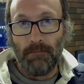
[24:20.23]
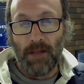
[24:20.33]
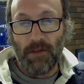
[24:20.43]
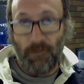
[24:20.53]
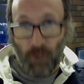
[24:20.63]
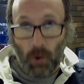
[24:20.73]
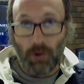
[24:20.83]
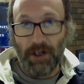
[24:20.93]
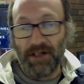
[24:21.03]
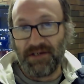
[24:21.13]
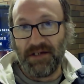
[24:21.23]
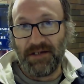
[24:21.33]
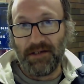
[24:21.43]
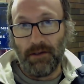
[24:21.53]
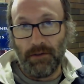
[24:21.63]
the 4-litre
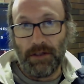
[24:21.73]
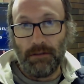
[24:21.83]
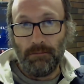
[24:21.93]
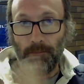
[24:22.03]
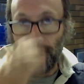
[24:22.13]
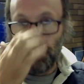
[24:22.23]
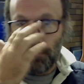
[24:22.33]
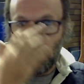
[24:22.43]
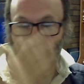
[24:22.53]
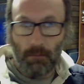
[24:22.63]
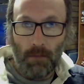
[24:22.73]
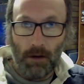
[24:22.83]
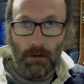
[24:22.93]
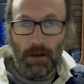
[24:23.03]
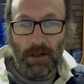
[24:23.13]
six-cylinder.
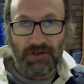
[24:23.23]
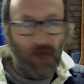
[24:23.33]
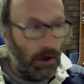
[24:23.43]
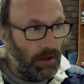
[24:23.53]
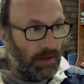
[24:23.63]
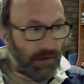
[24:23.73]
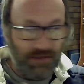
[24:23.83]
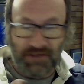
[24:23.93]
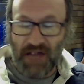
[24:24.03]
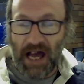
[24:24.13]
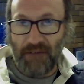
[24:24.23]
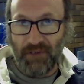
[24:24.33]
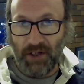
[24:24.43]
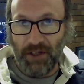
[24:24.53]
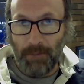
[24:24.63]
So, this is half a
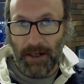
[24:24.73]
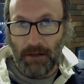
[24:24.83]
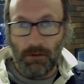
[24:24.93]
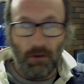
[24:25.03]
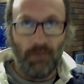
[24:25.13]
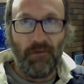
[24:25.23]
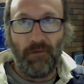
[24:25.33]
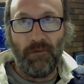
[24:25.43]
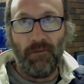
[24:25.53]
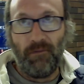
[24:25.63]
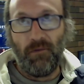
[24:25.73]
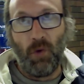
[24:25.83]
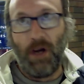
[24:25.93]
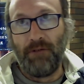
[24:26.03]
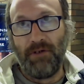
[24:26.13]
litre bigger, or
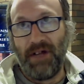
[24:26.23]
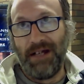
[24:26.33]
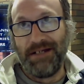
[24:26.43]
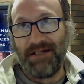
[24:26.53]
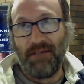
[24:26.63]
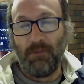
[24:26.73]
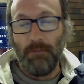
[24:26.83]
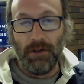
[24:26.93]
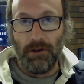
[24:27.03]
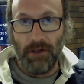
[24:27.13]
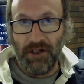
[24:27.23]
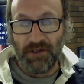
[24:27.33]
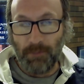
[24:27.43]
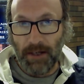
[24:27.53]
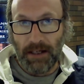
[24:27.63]
487 millilitres
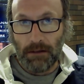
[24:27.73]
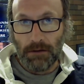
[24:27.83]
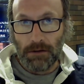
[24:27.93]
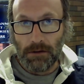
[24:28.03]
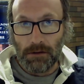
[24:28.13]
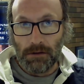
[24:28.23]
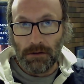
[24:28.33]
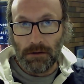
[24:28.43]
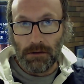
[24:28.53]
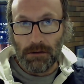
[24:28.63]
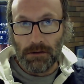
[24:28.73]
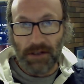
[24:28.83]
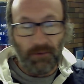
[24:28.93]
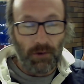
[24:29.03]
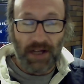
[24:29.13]
bigger,
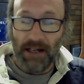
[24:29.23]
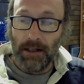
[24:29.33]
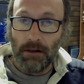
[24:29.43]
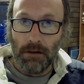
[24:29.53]
give or take.